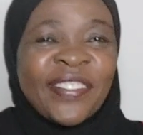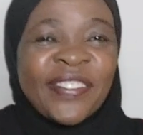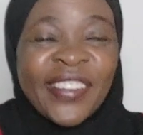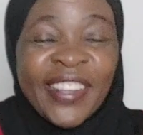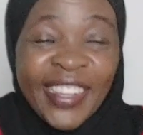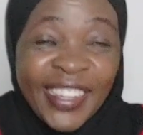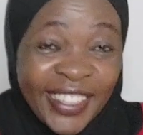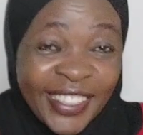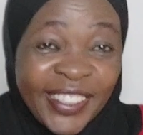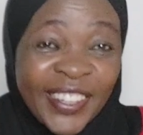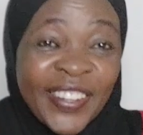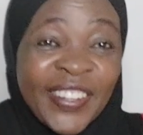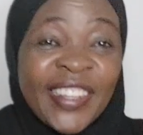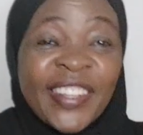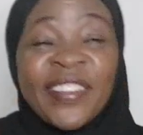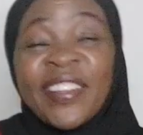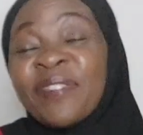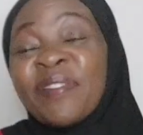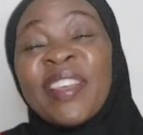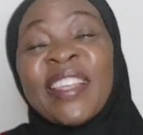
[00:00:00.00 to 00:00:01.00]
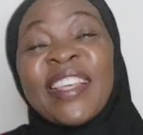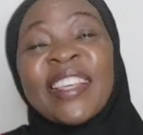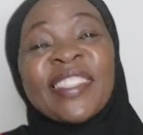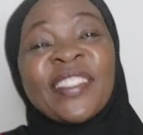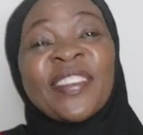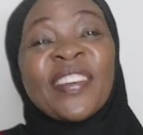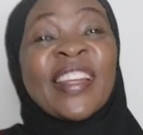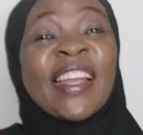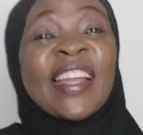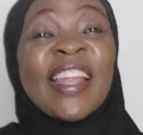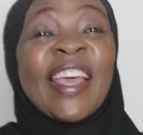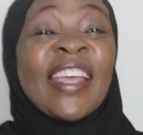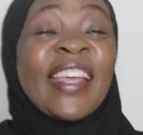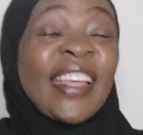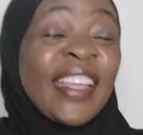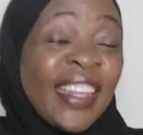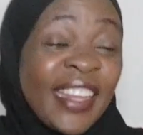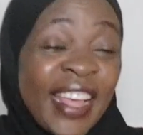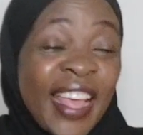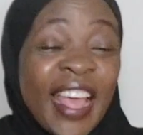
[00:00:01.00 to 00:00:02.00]
If he's showing you images, you're gonna like
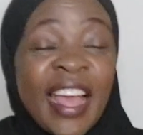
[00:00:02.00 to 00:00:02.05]
it.